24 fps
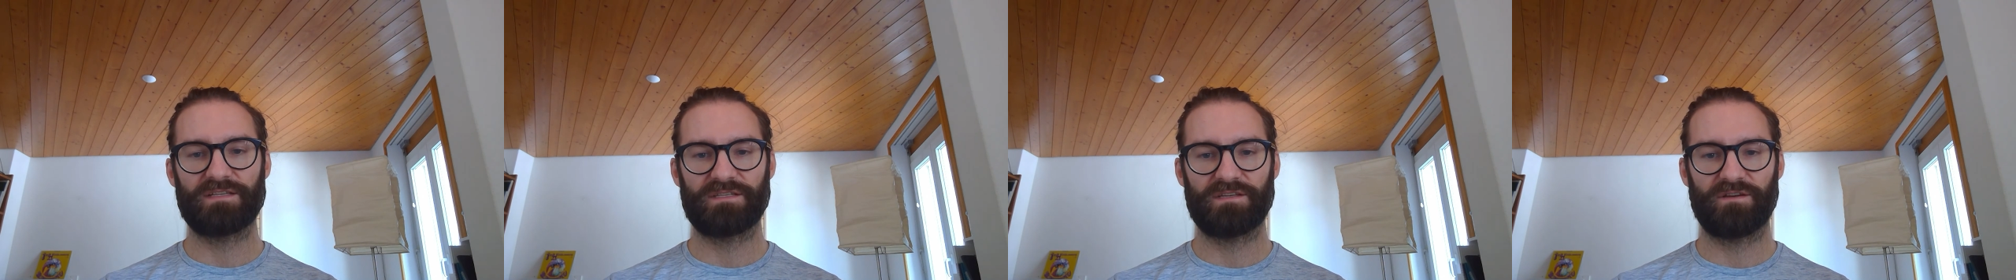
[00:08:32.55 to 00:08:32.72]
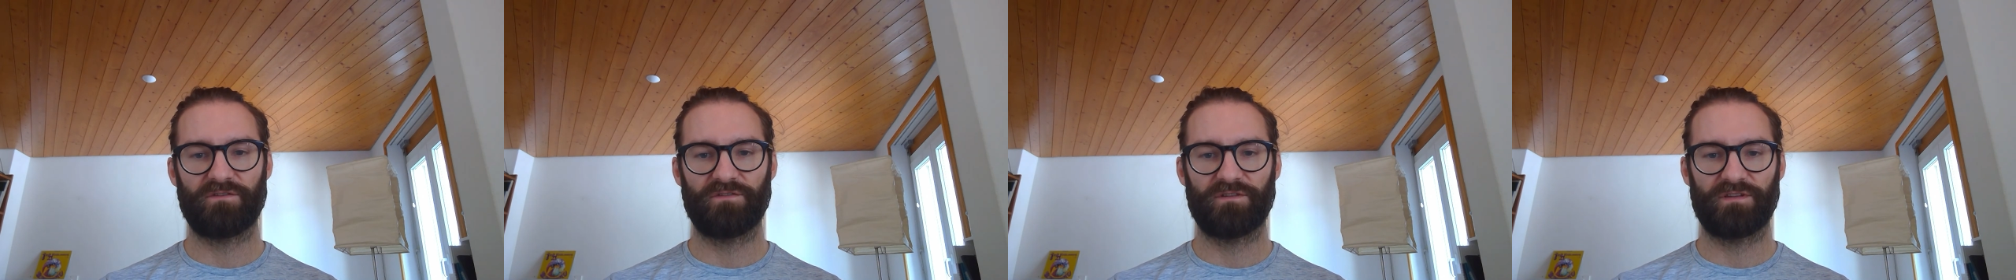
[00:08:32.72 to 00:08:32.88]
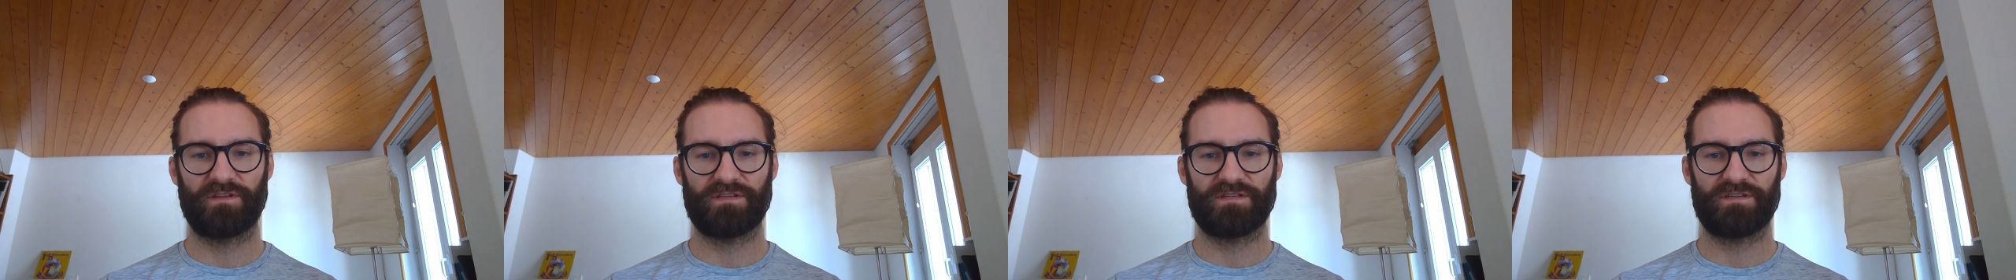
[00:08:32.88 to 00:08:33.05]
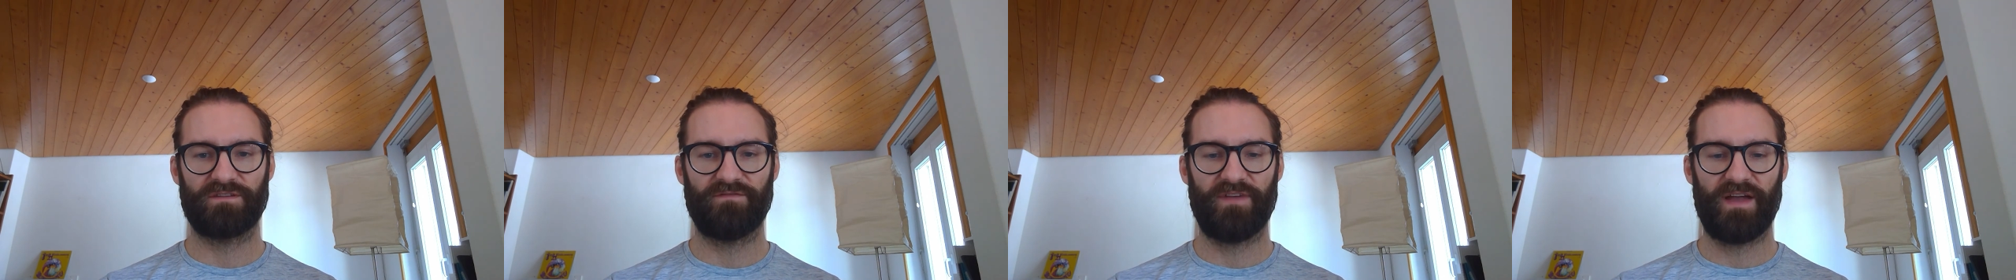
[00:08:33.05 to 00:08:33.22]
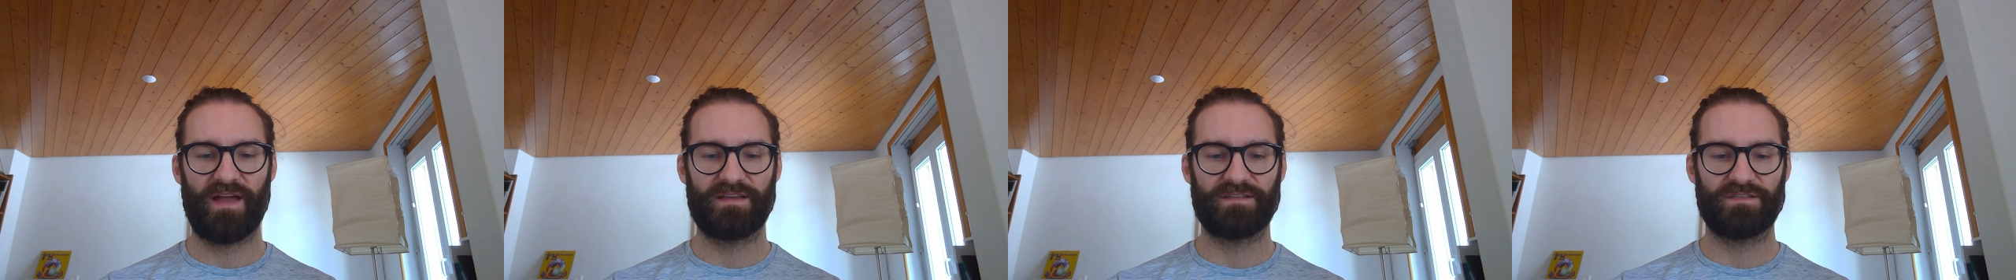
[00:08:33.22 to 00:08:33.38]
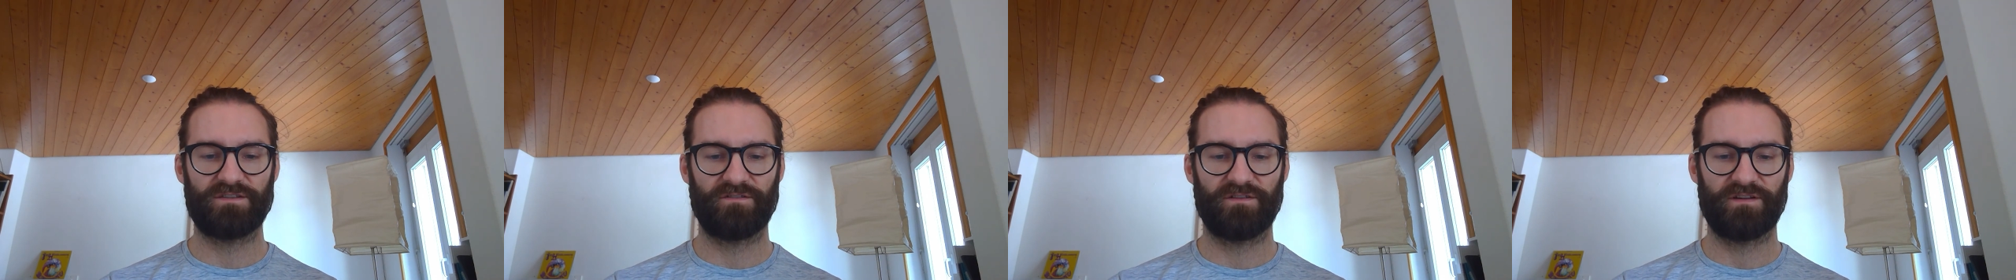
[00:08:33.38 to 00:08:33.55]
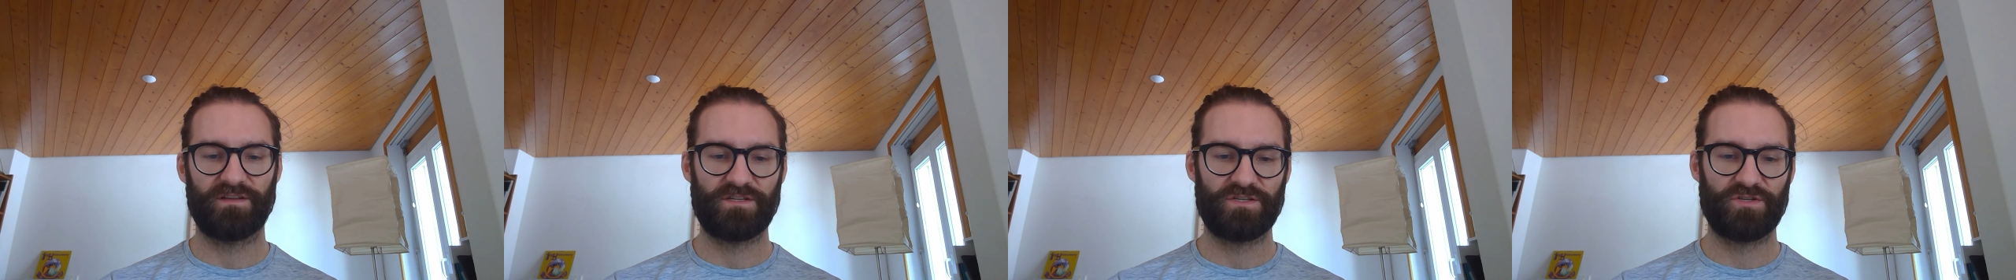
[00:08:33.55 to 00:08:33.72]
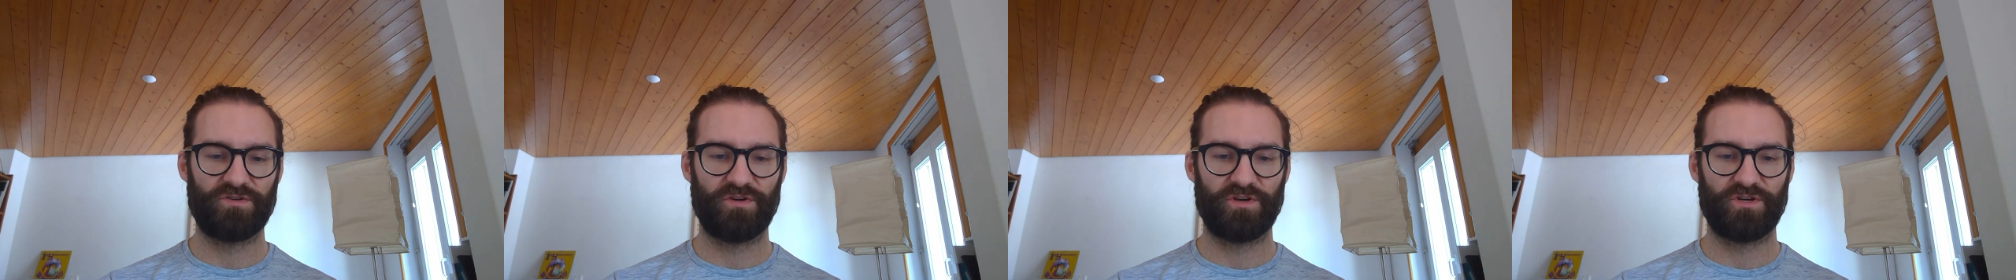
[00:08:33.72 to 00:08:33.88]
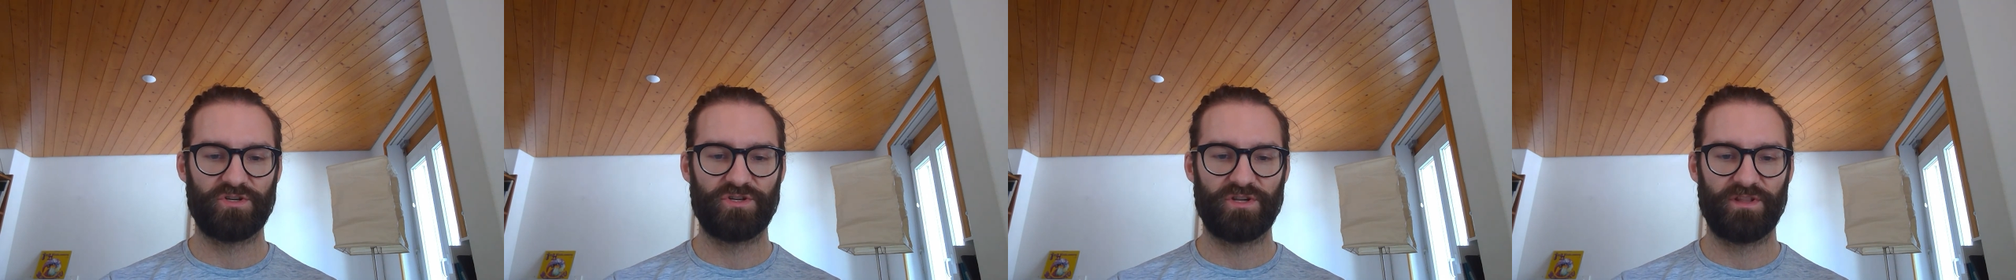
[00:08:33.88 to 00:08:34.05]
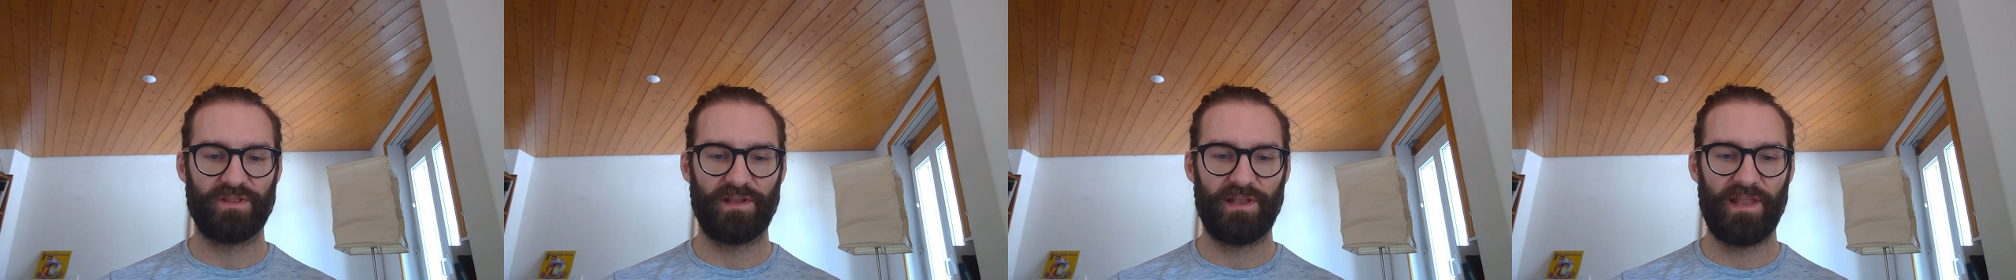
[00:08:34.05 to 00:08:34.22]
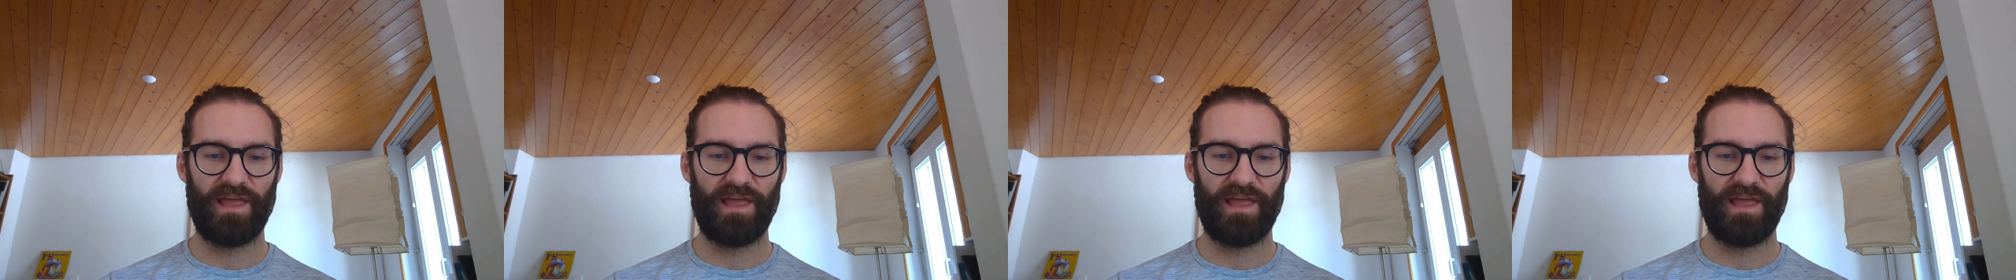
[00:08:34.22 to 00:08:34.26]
So it does a vasoconstriction to the